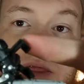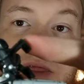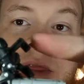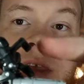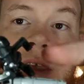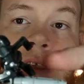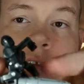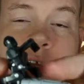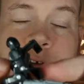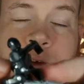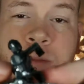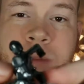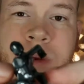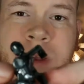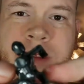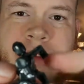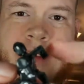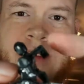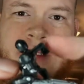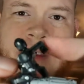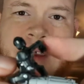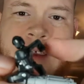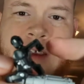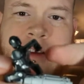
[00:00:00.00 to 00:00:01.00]
These two
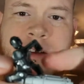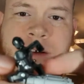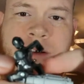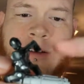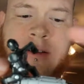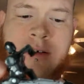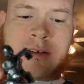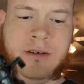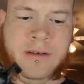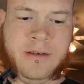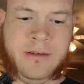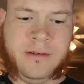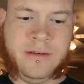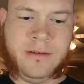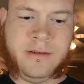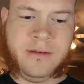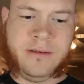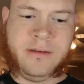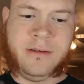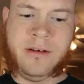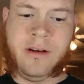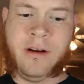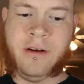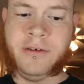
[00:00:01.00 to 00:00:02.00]
pieces here
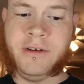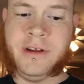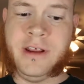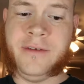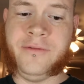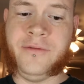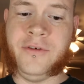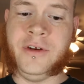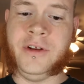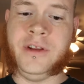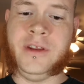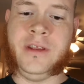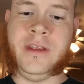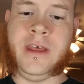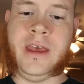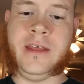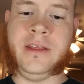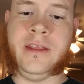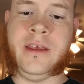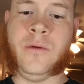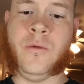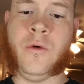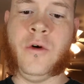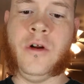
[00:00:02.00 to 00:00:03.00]
are different
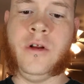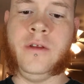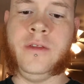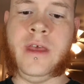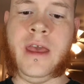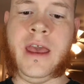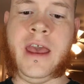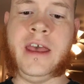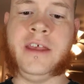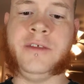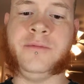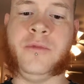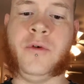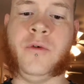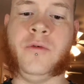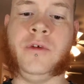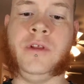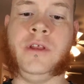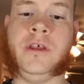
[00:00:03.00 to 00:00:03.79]
than they were in the Hasbro